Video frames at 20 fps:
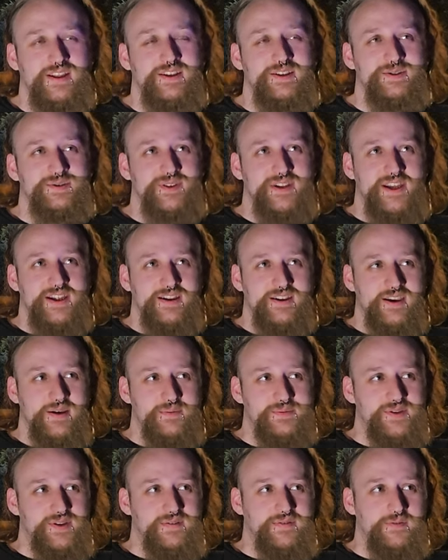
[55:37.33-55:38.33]
leads me down a
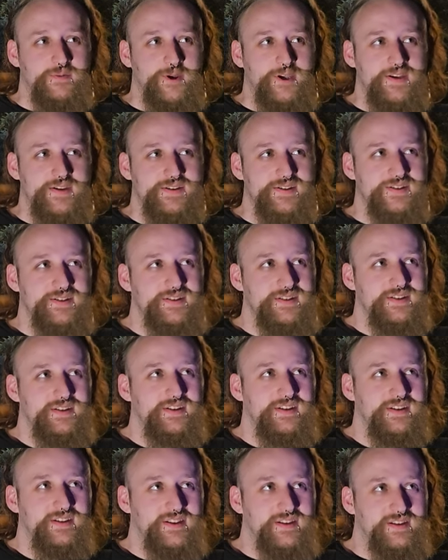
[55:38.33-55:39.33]
couple different ways.
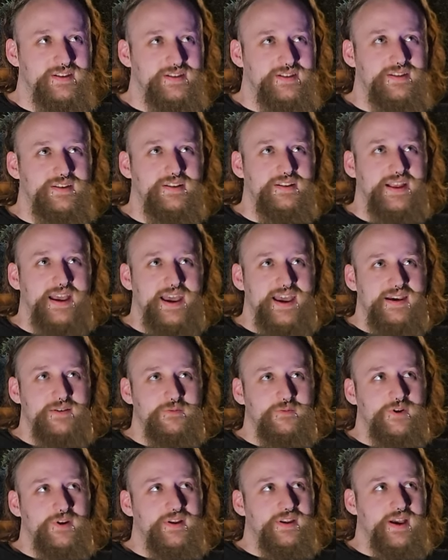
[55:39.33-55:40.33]
The lat
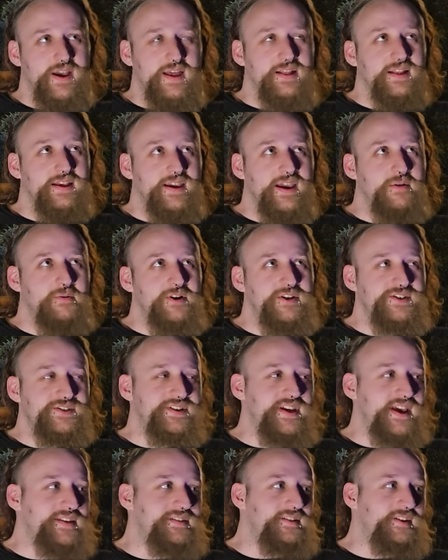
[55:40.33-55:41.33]
one, I, like I watched
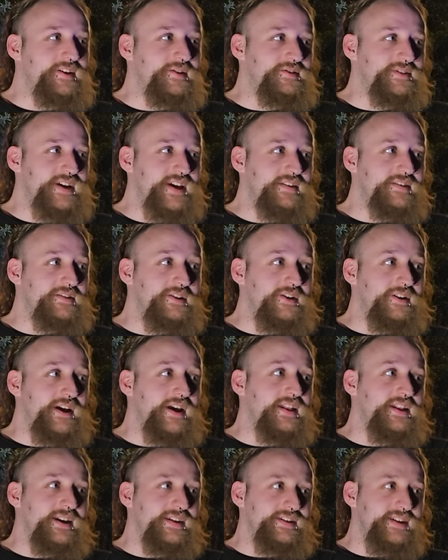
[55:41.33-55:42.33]
Death Note. Death Note, I
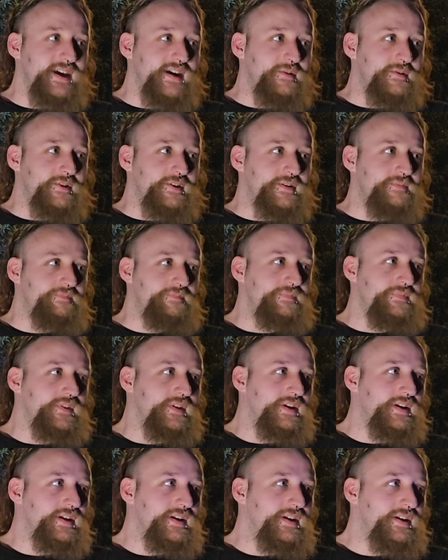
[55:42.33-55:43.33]
like that one
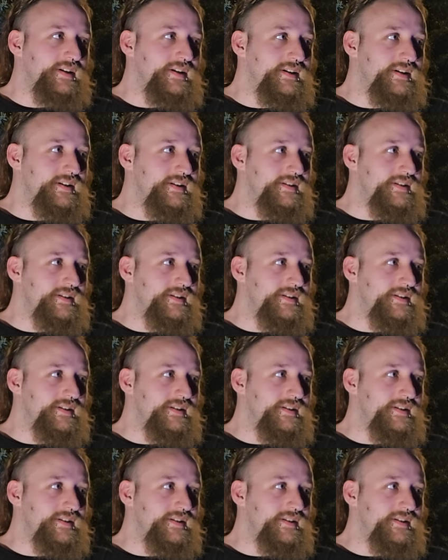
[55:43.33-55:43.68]
I